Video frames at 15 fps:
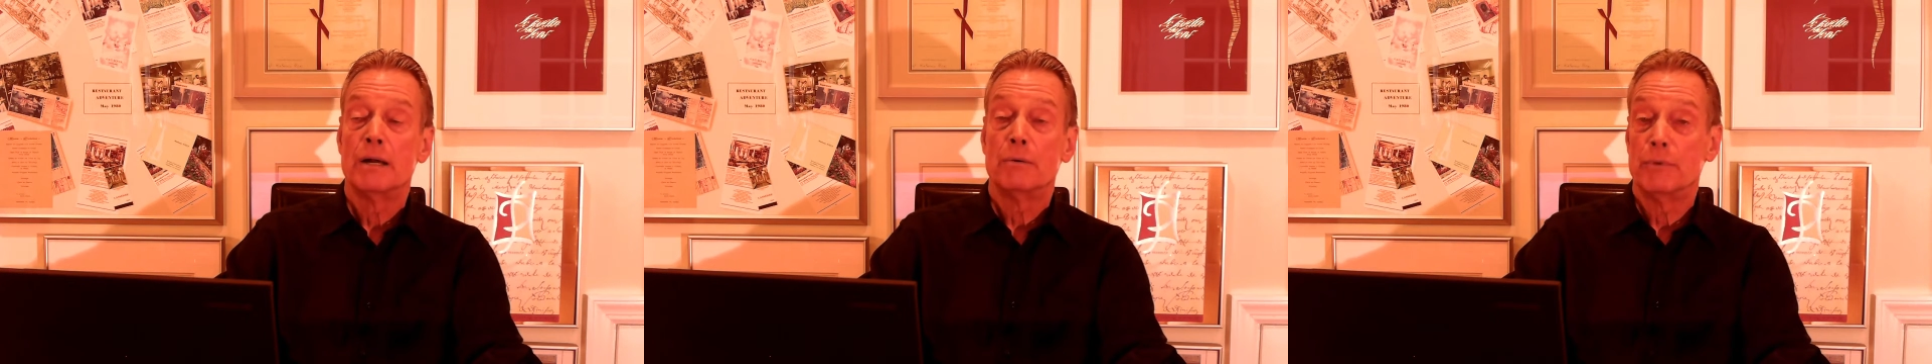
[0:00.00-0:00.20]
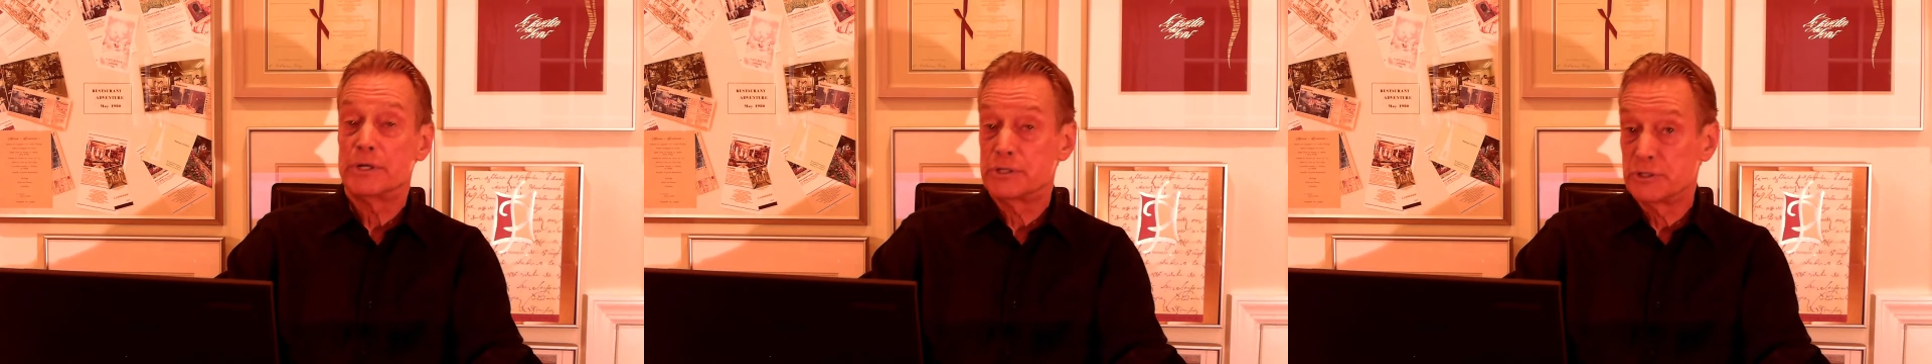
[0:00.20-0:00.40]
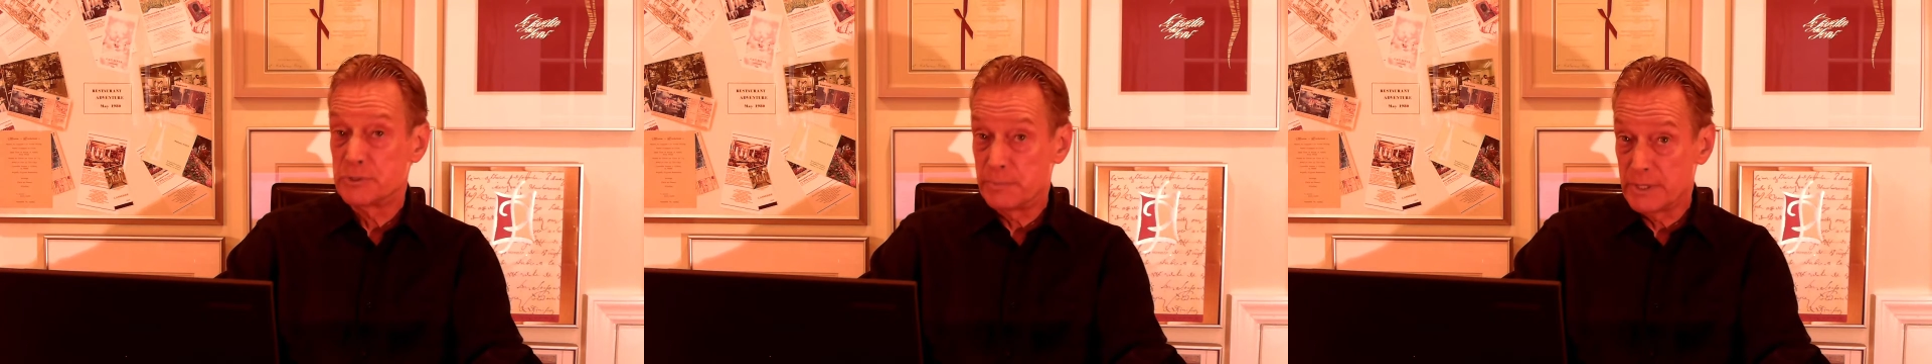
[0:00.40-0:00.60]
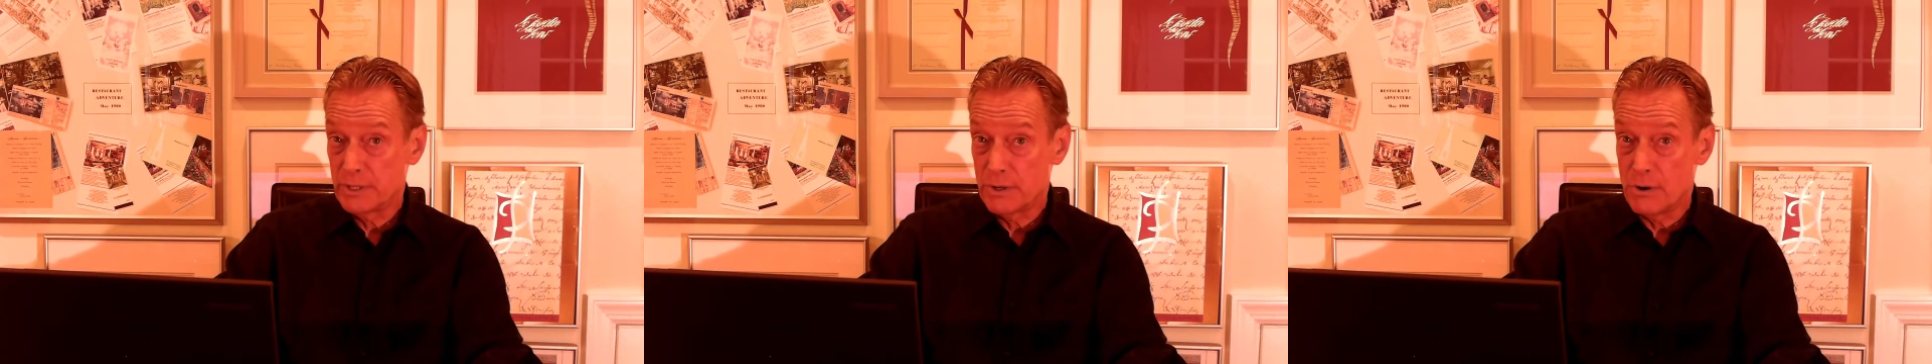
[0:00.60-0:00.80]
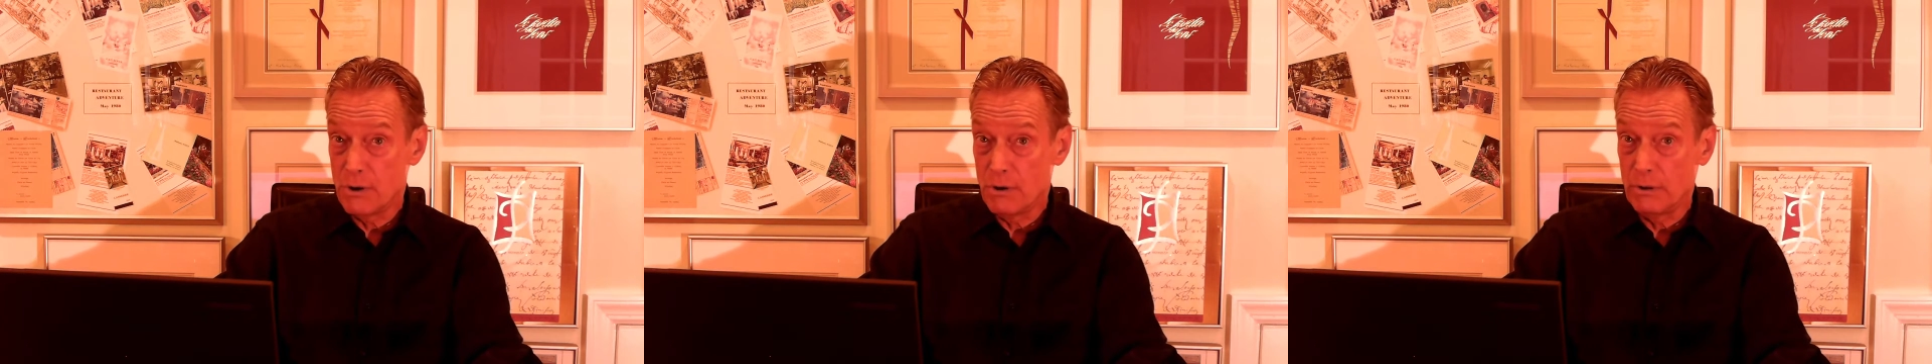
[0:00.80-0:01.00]
which has been
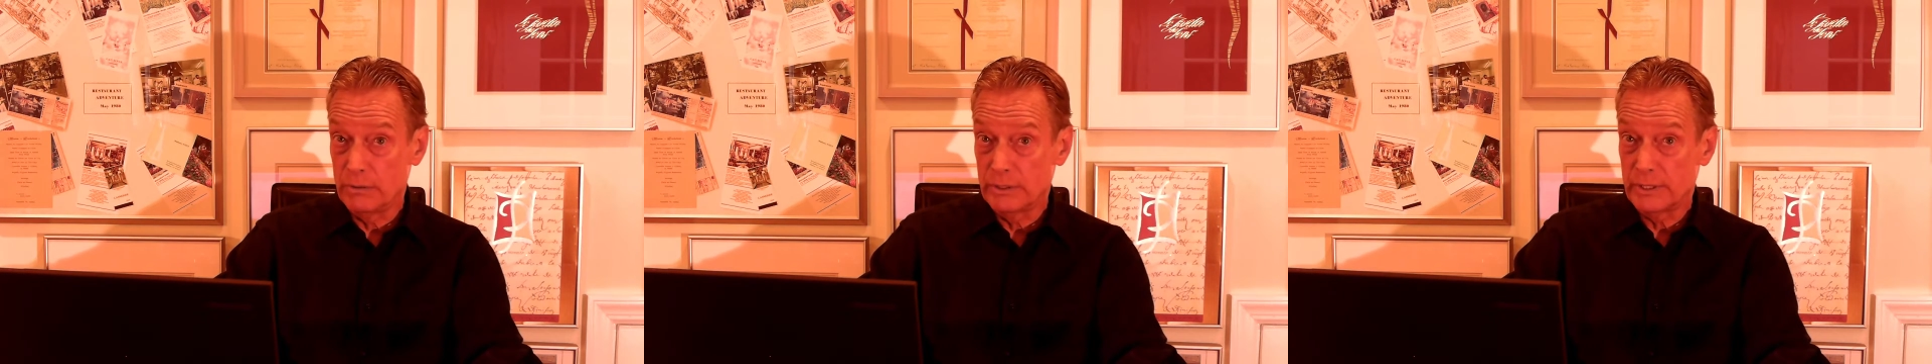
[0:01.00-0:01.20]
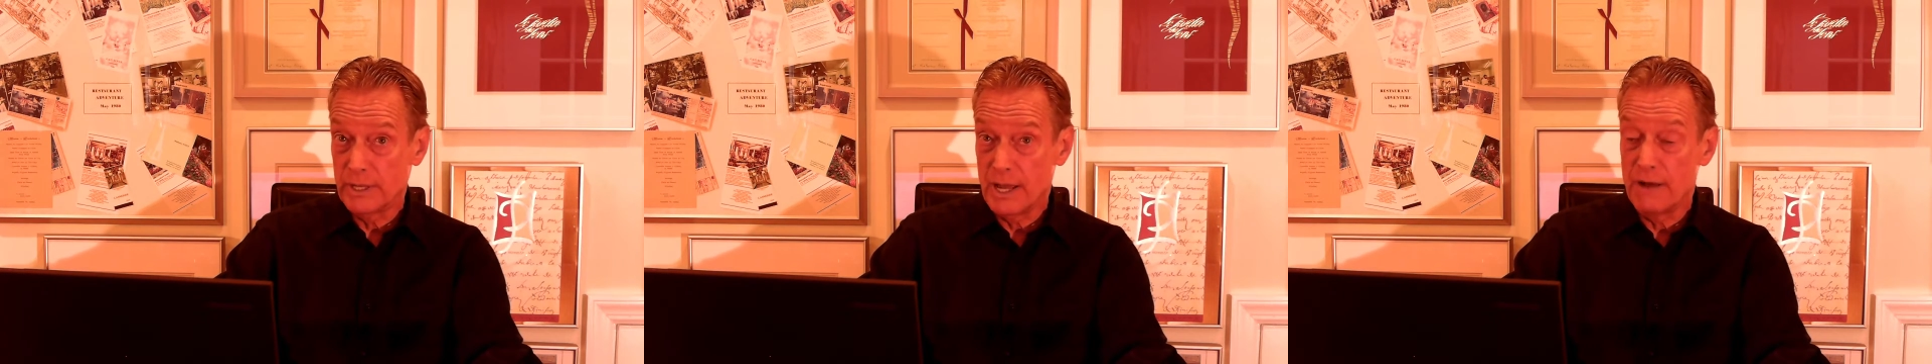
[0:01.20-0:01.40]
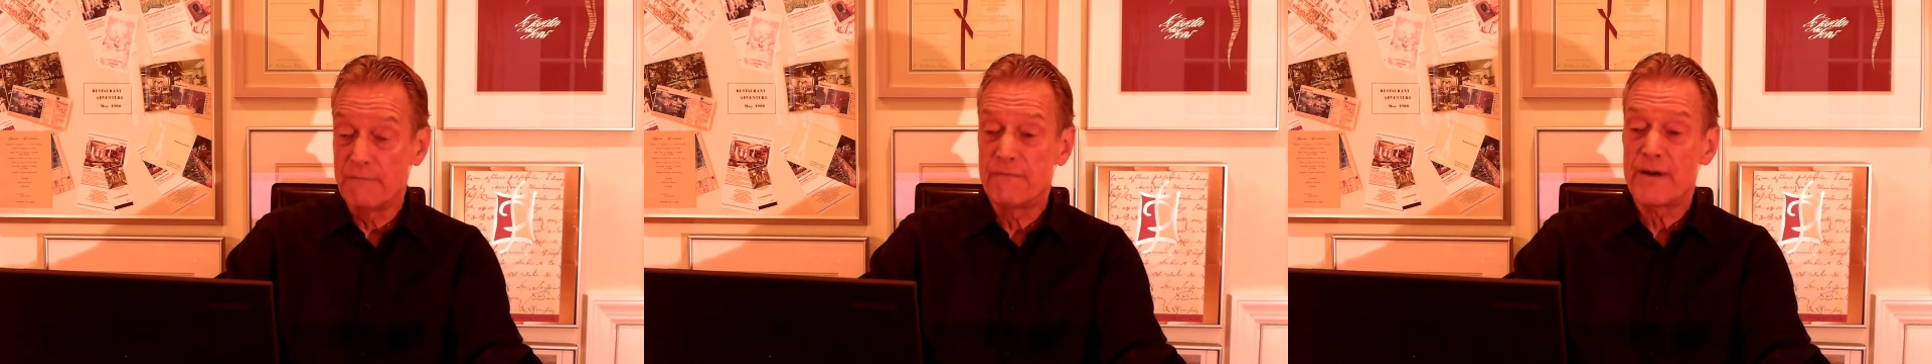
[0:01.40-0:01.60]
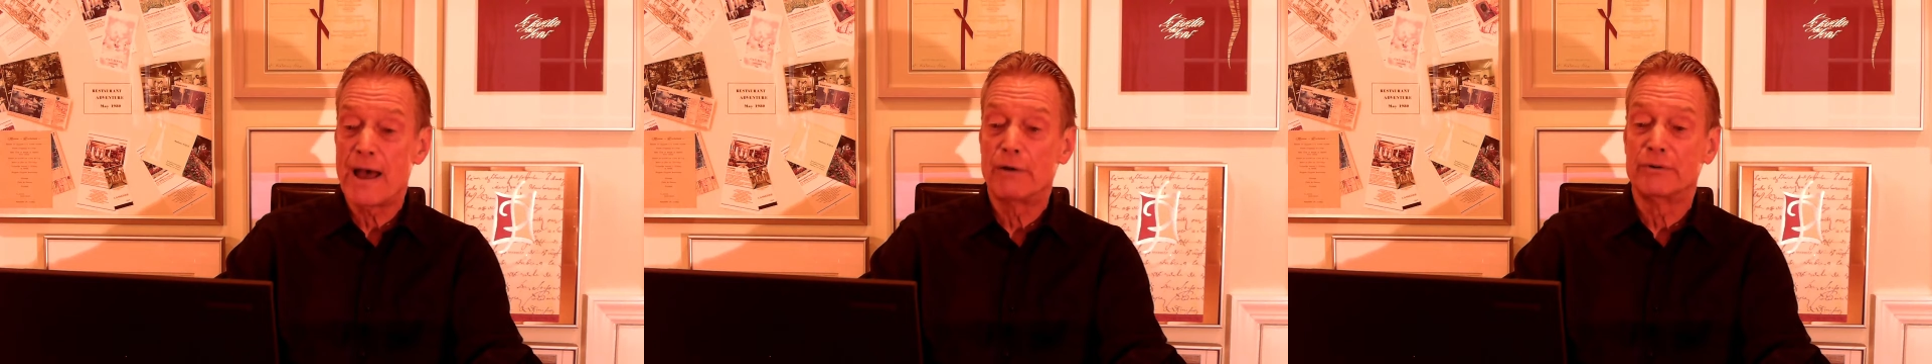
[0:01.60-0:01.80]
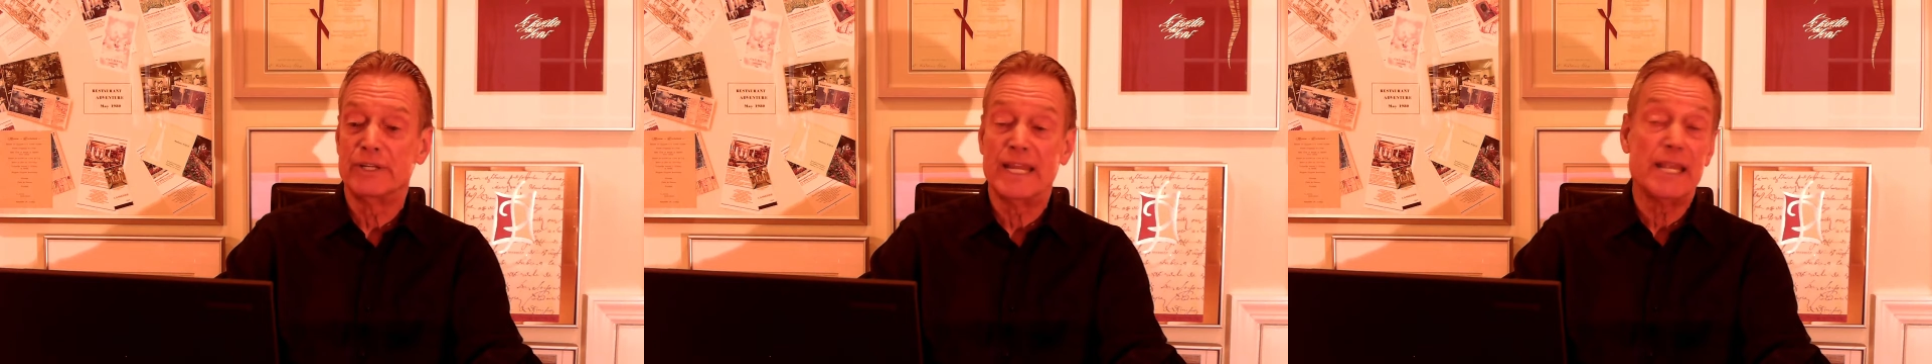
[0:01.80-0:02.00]
called a
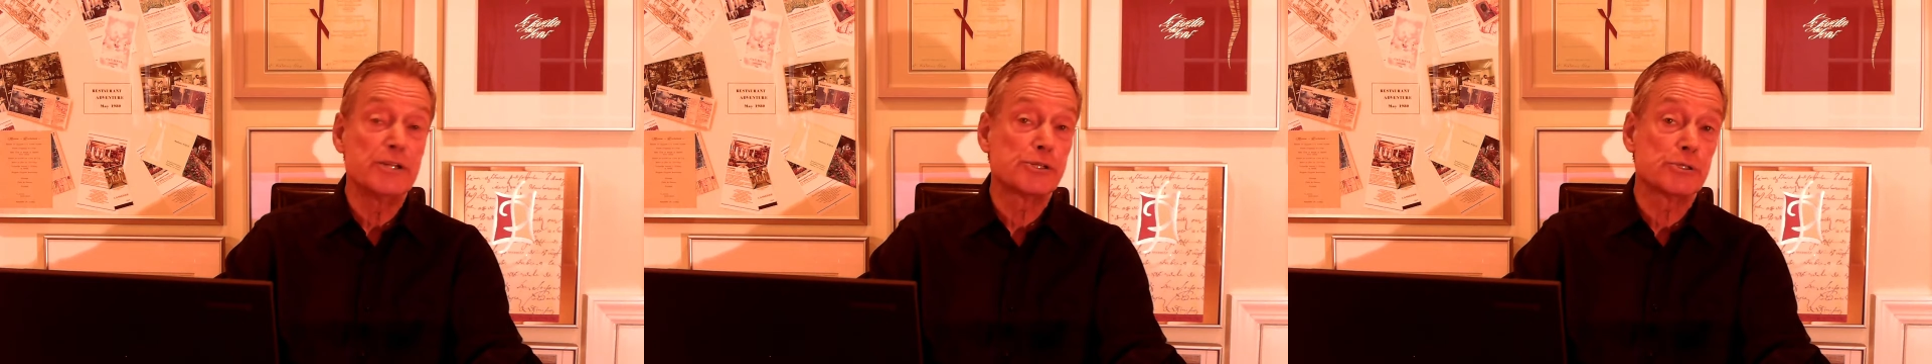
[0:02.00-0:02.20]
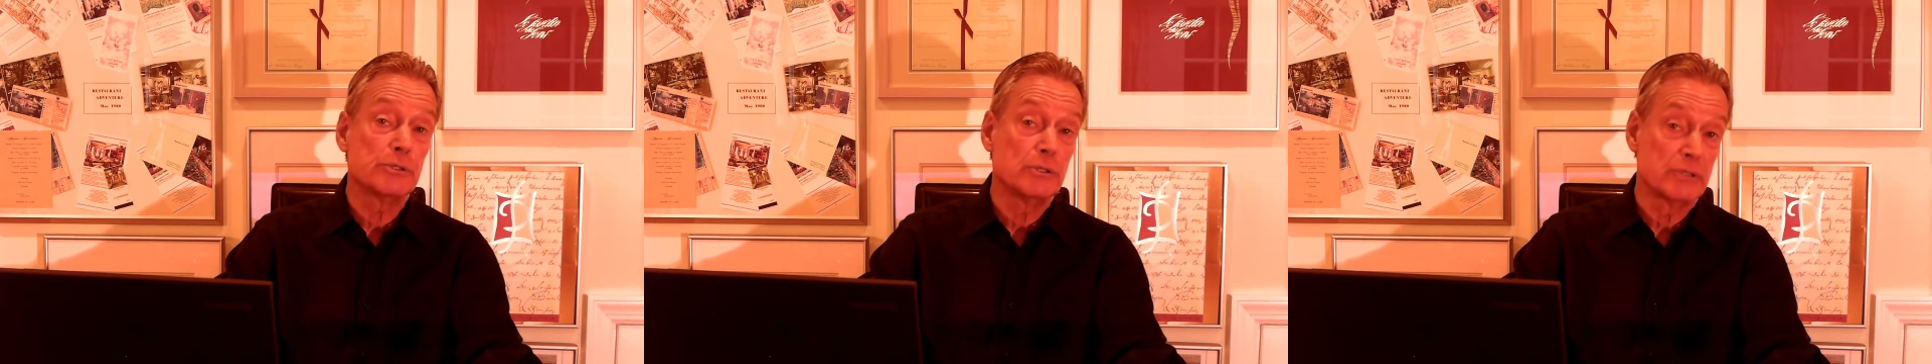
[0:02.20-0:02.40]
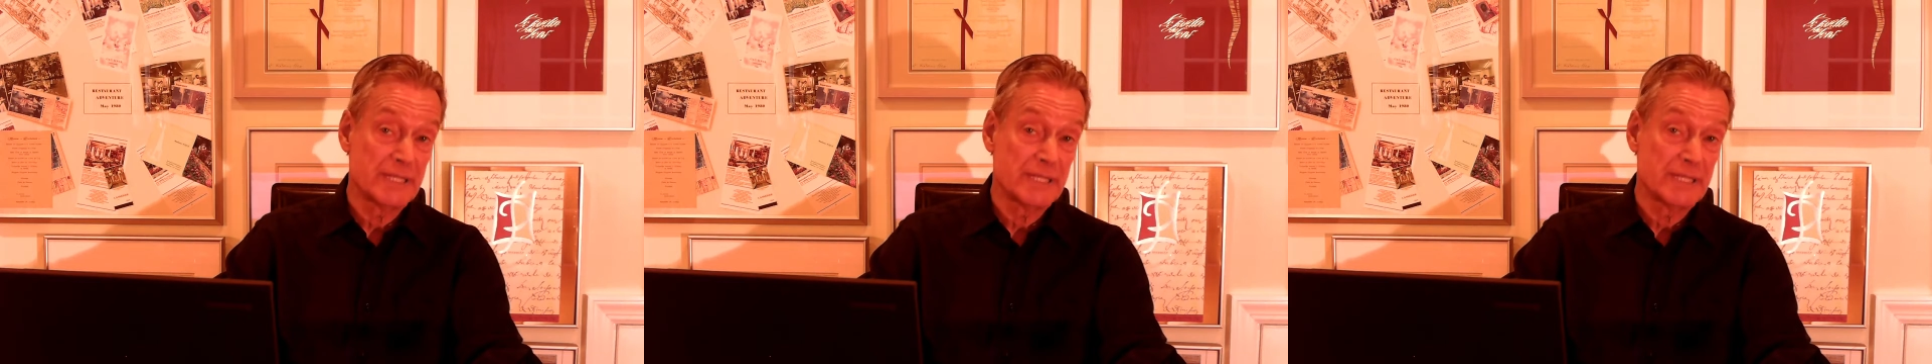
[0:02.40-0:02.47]
foundational